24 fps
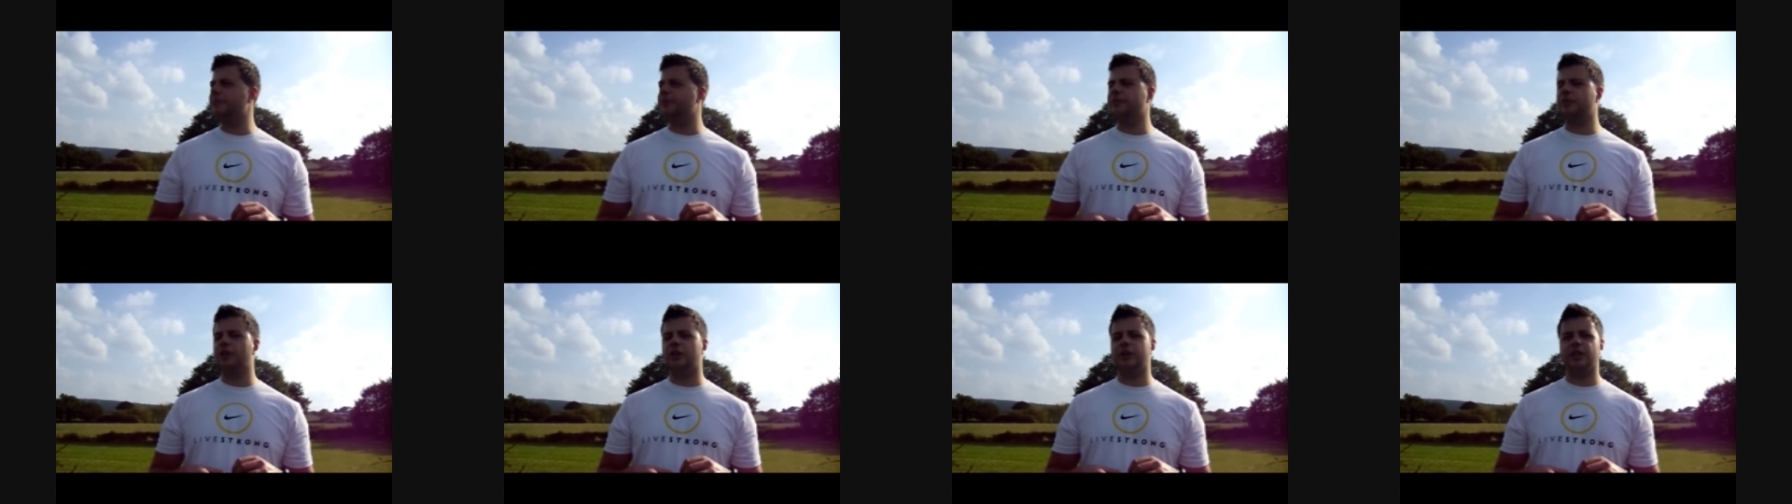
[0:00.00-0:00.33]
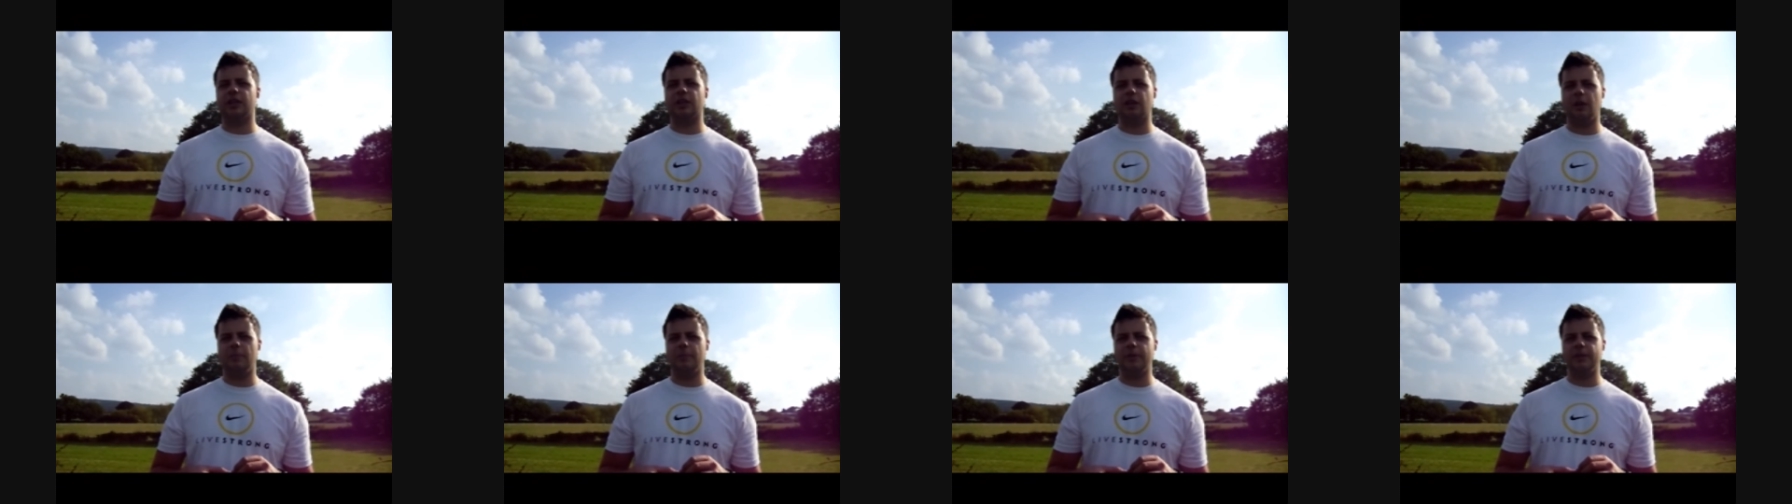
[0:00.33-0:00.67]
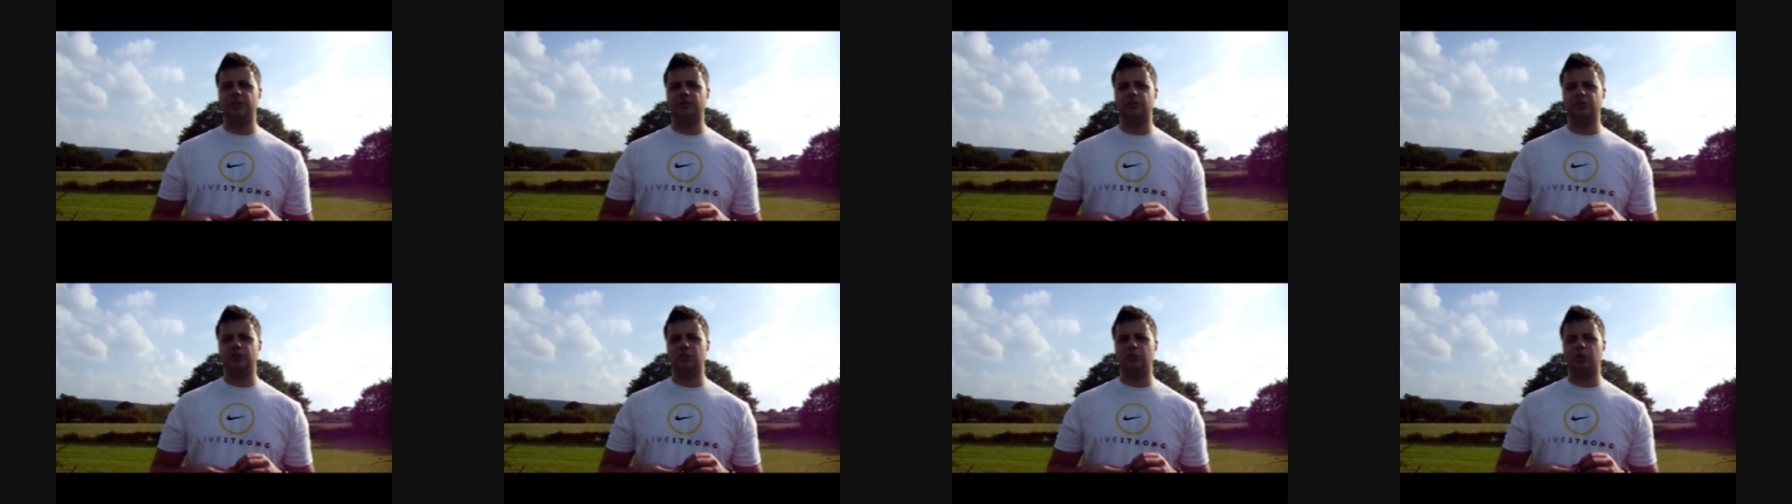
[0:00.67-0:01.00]
If you've got any
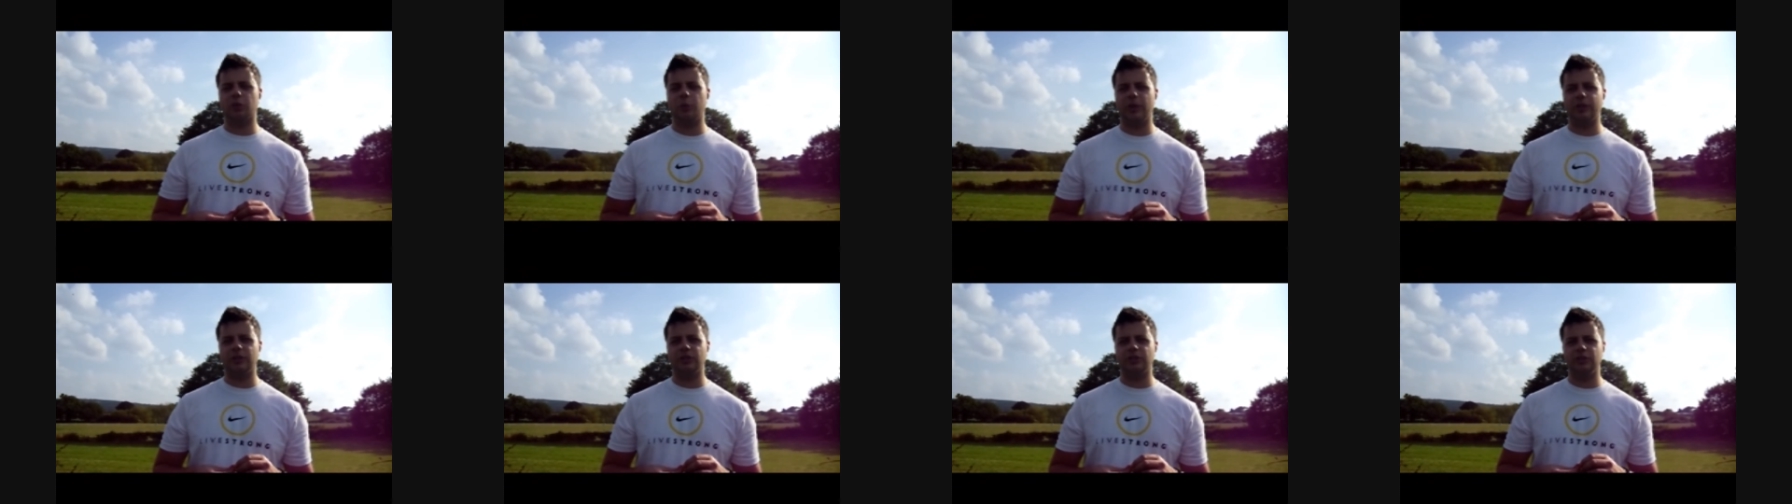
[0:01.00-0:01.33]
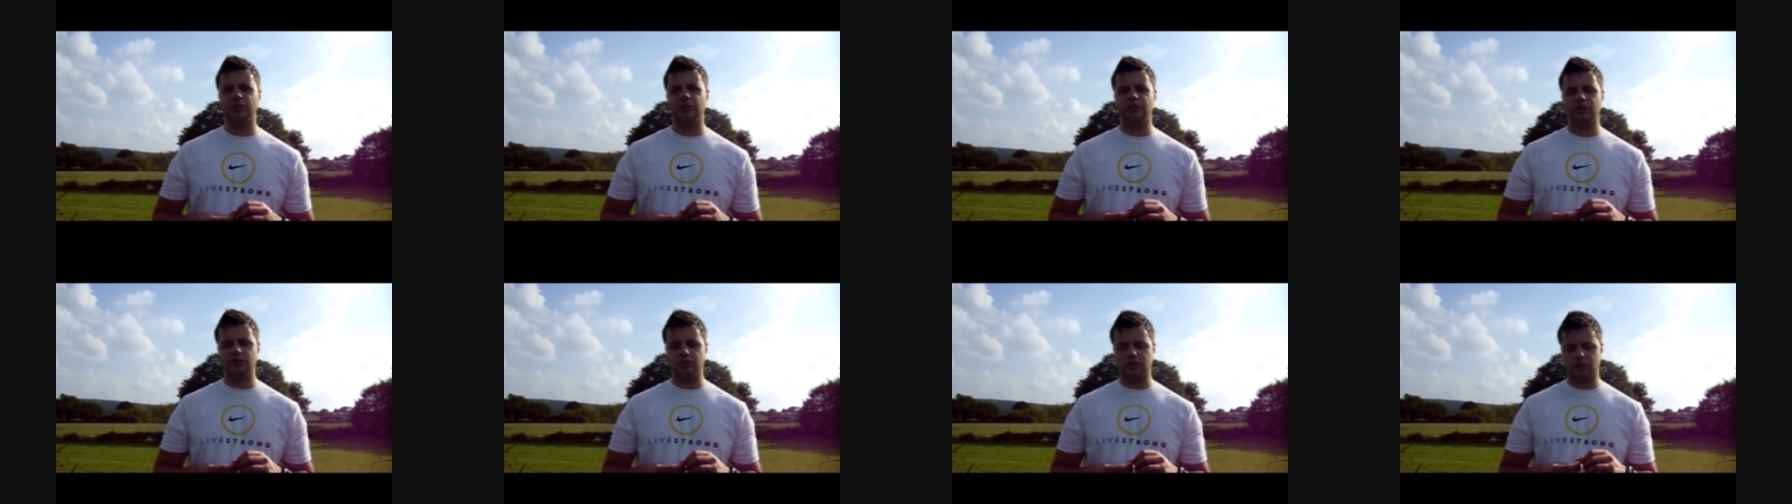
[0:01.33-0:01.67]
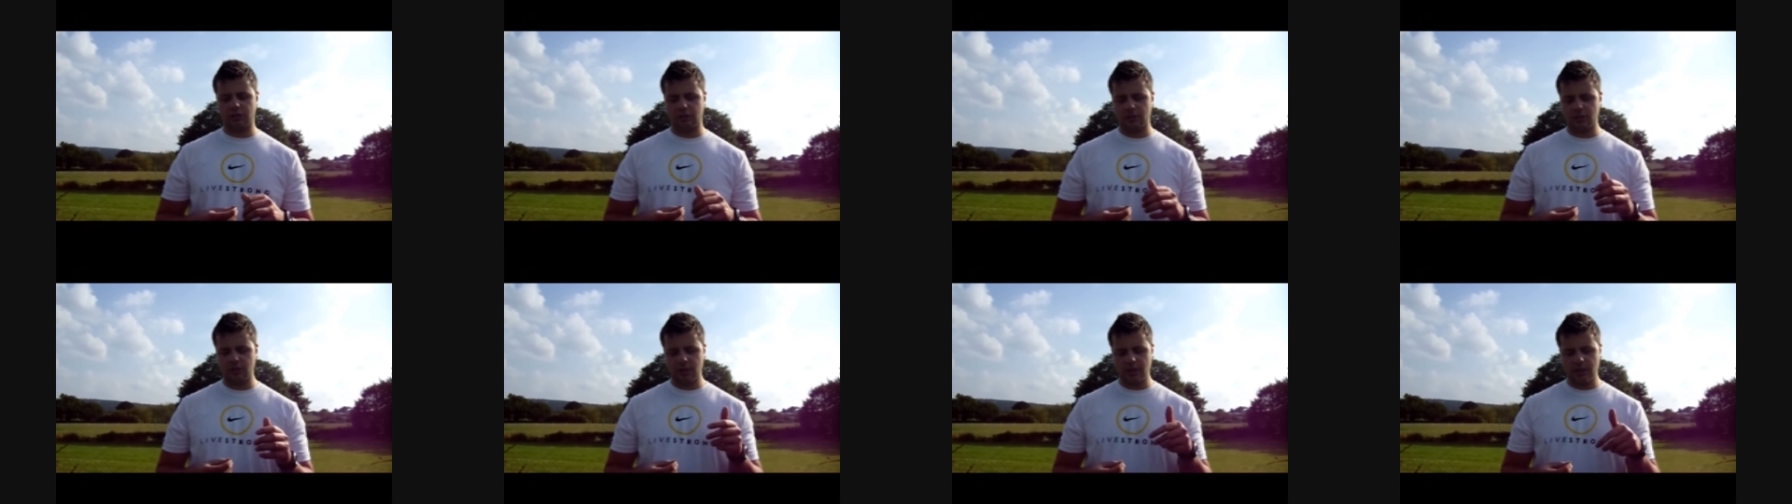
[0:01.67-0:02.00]
comments or questions,